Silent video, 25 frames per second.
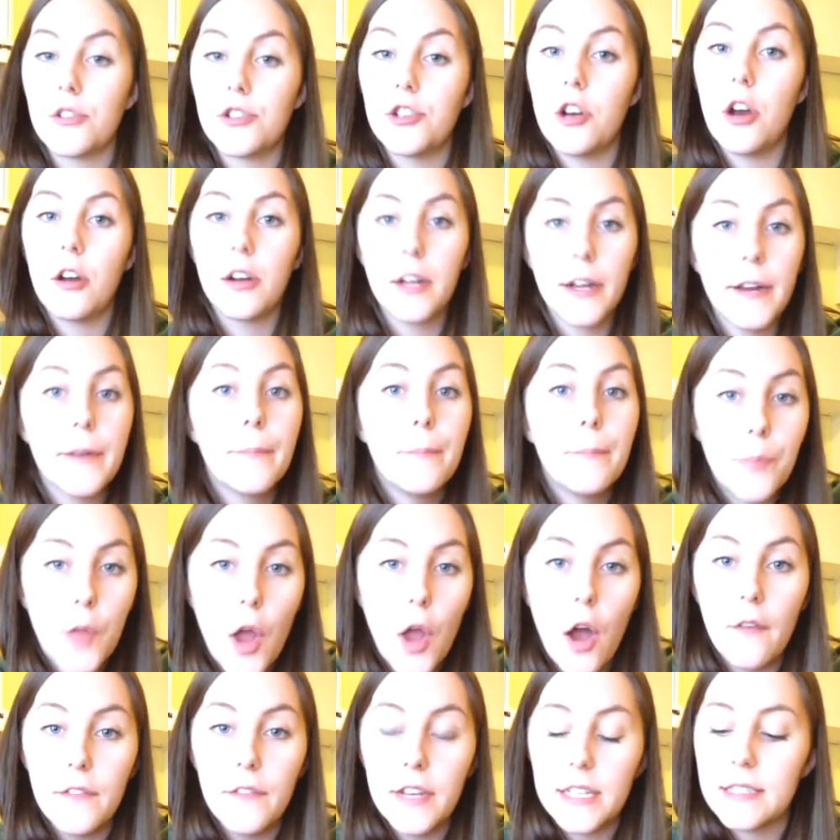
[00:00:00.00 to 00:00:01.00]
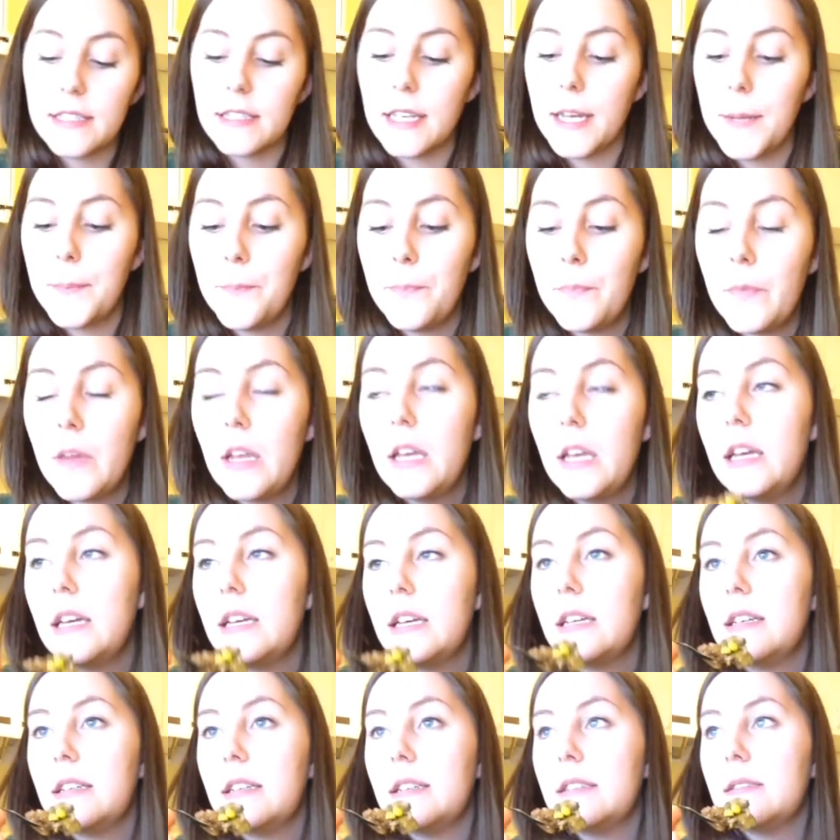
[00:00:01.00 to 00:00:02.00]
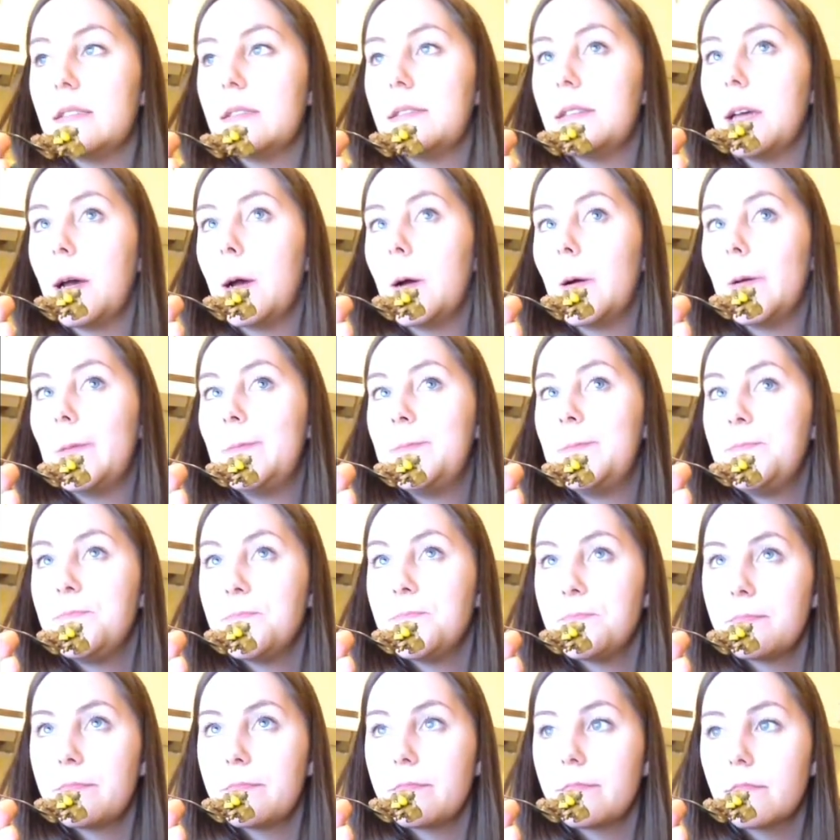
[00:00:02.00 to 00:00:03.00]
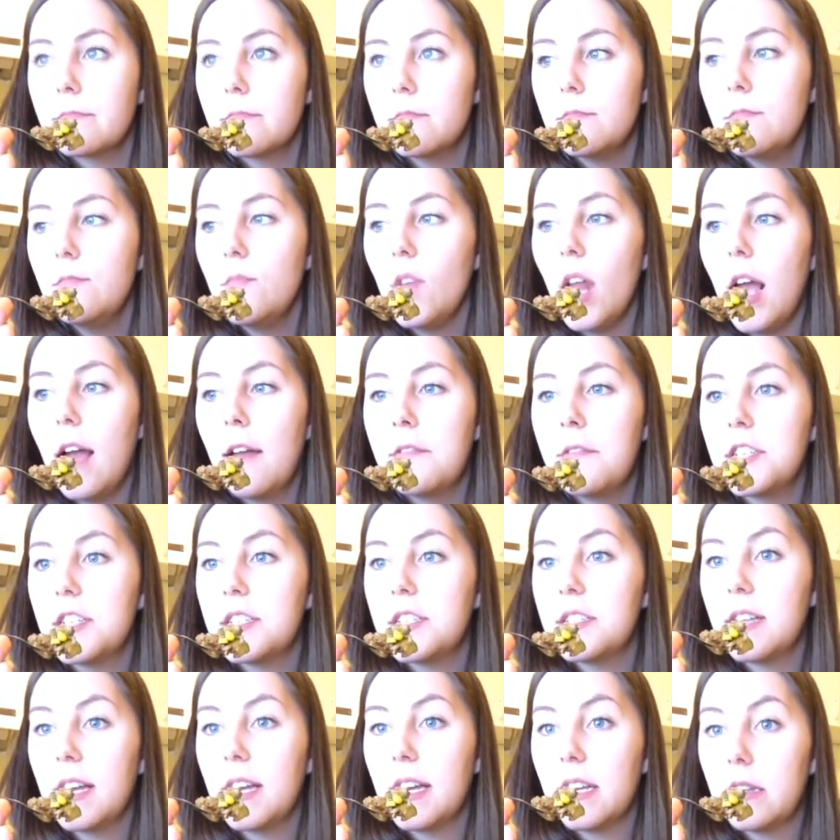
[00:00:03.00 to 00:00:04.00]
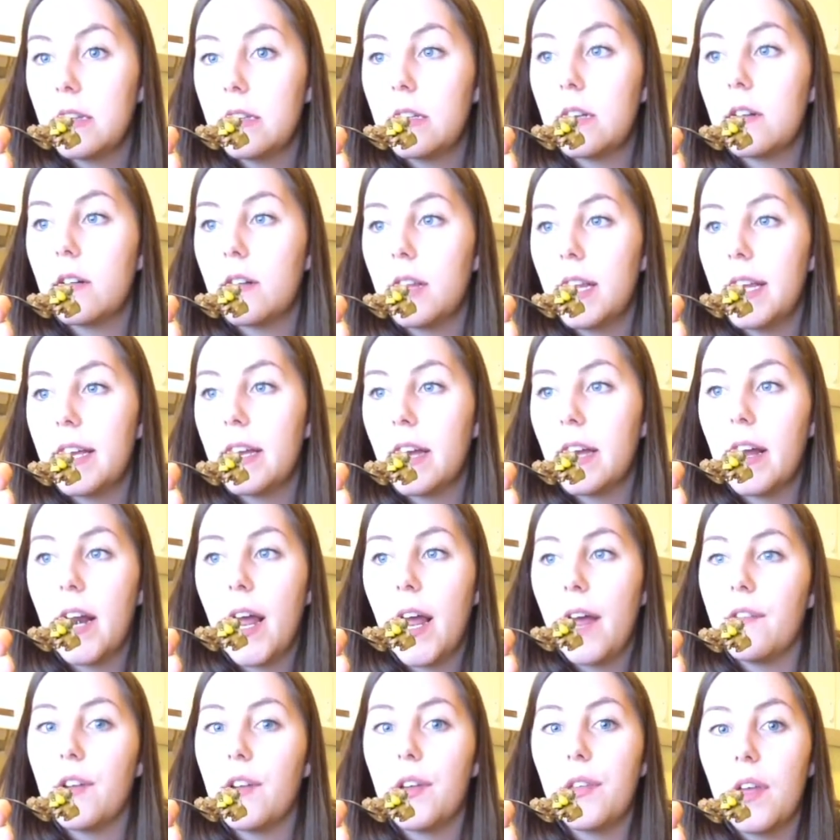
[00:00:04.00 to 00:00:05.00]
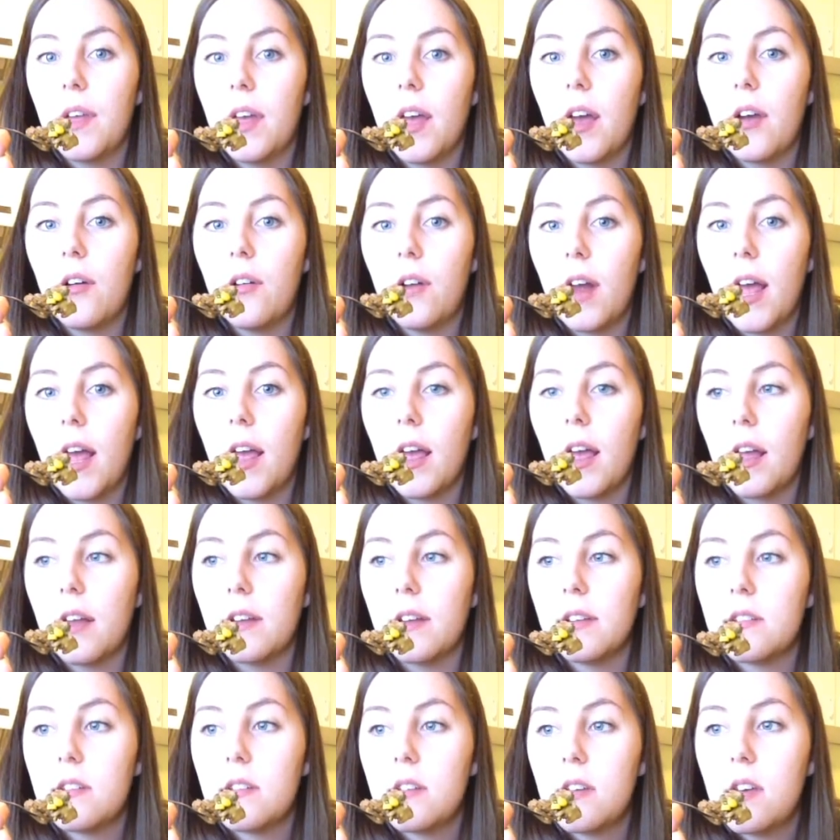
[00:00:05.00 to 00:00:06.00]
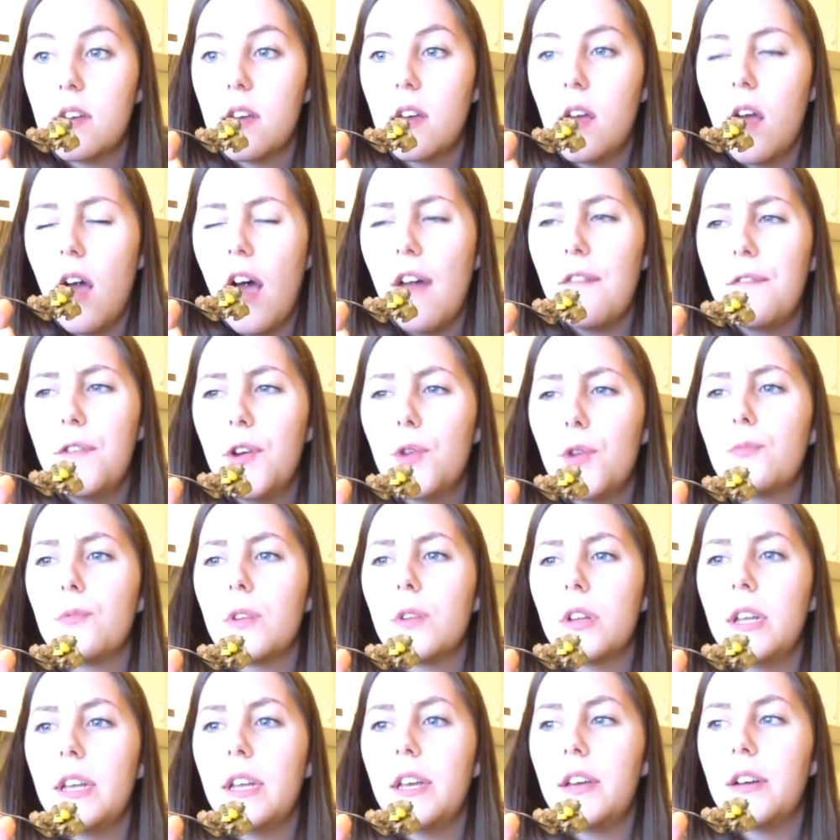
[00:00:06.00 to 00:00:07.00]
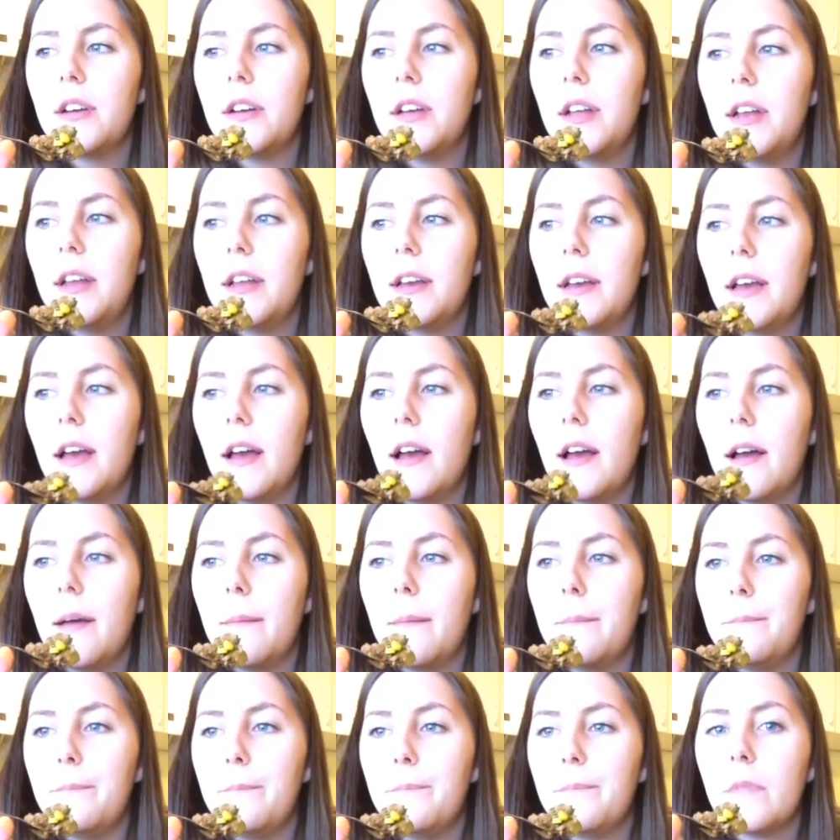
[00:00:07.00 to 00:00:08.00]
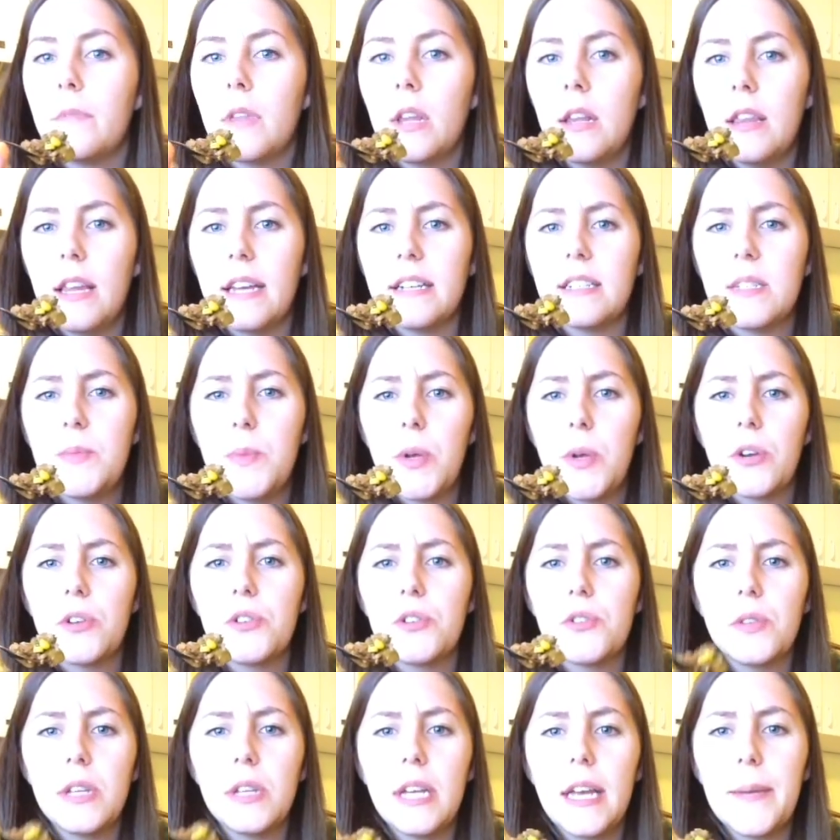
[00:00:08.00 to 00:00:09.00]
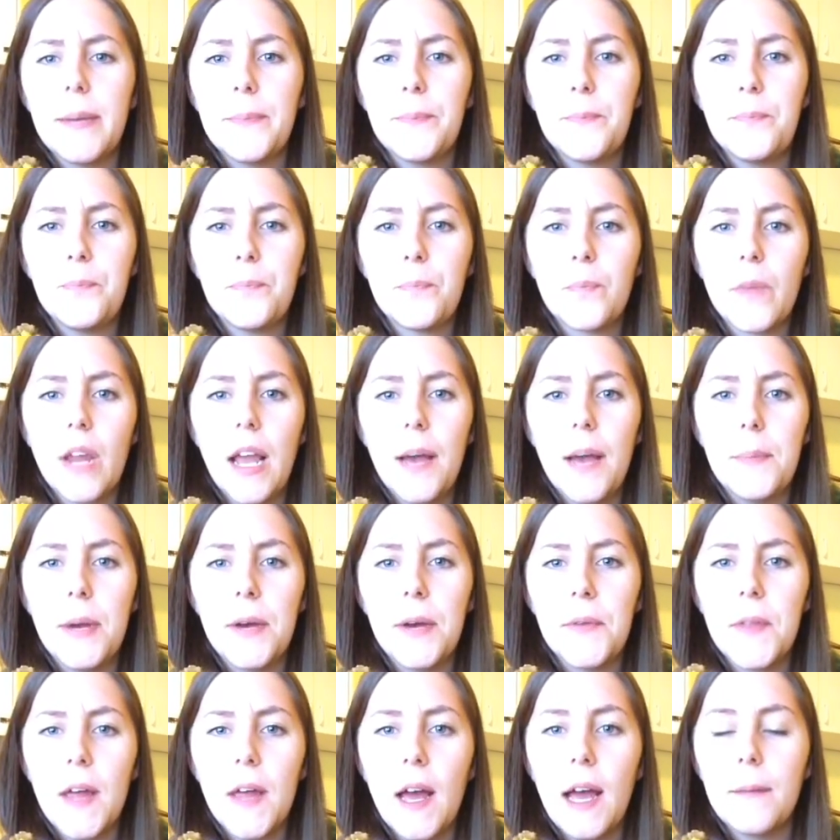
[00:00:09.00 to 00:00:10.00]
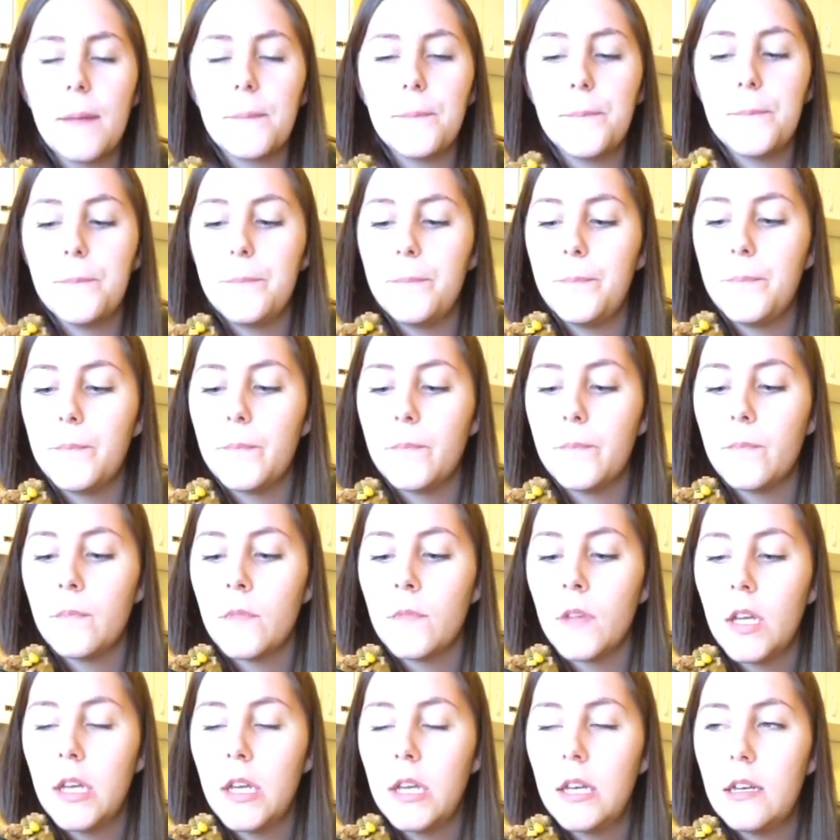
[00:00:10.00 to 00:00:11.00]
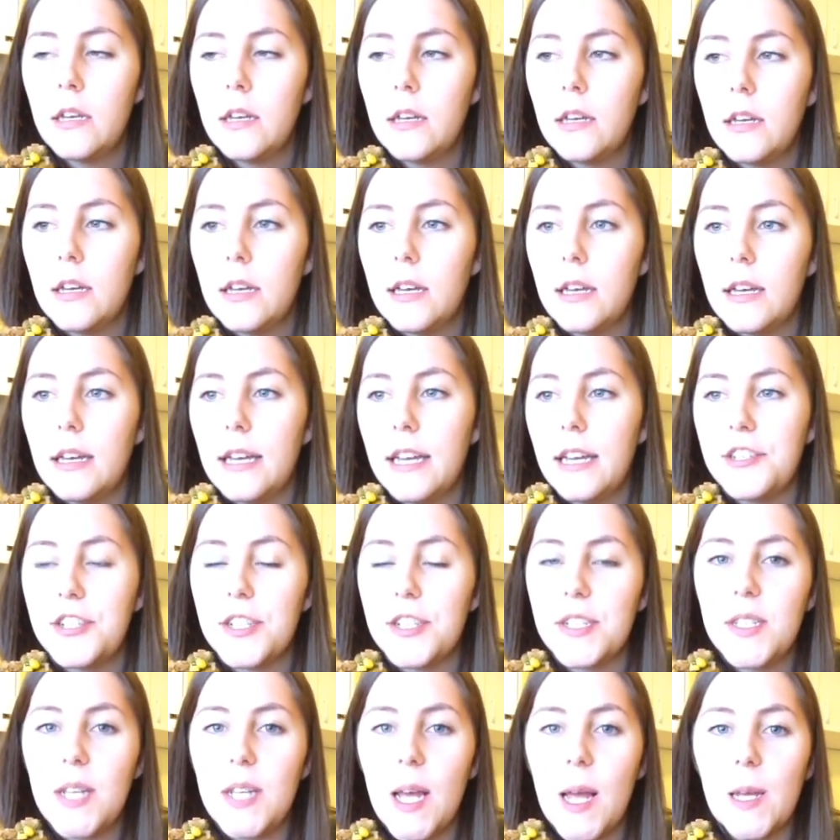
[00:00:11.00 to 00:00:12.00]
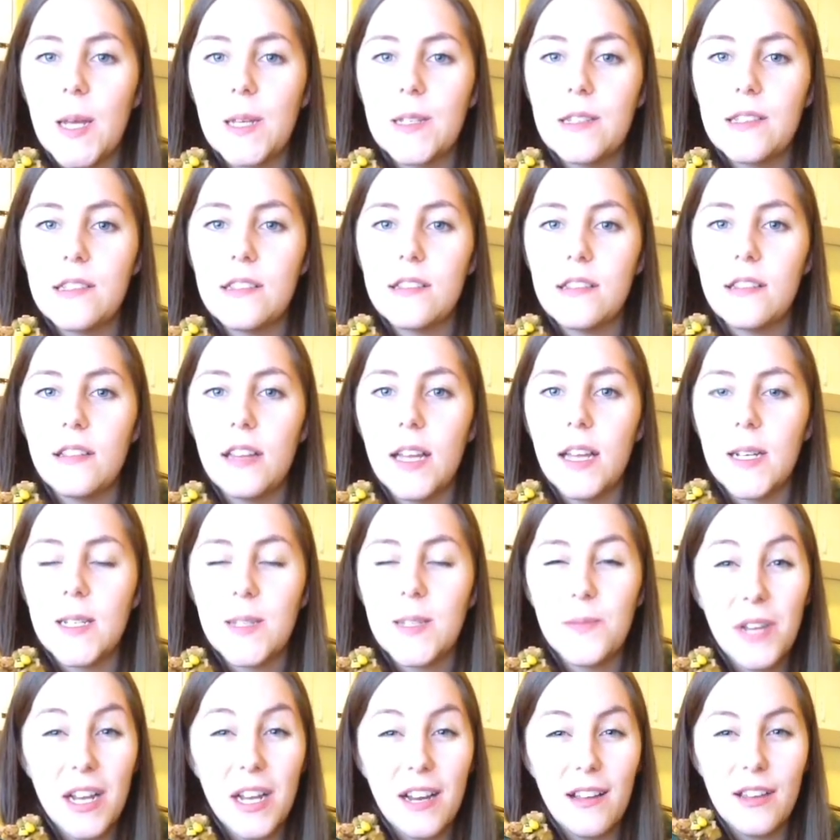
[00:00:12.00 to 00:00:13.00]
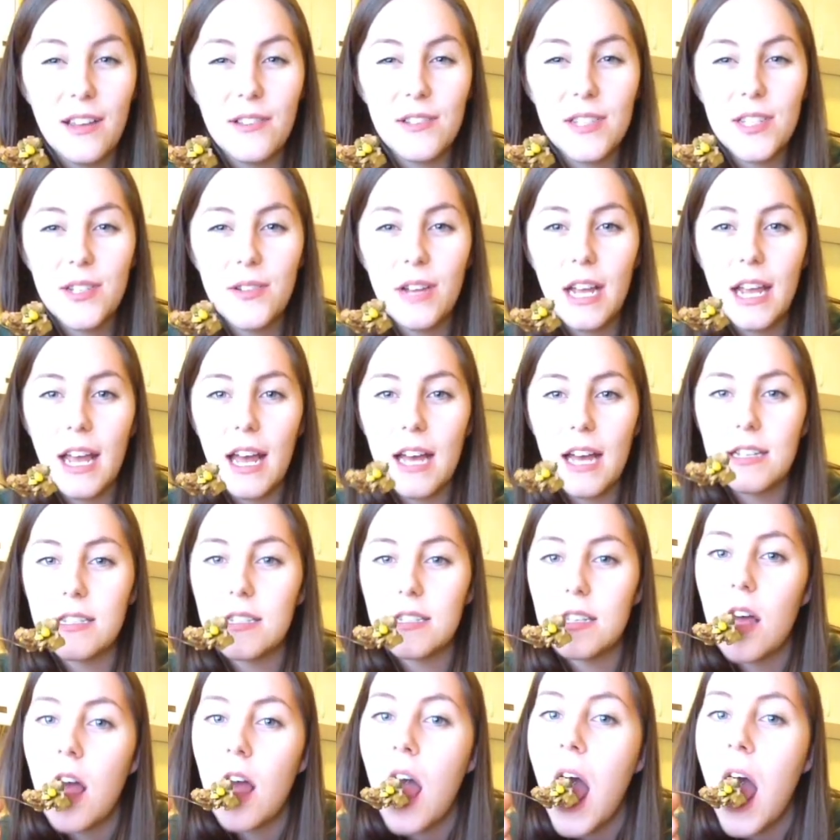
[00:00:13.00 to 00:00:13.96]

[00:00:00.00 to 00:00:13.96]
chocolate, obviously. So, I've just, like, literally cut everything out, and I feel really good, like, spiritually about that. It just takes, like, some getting used to, I guess.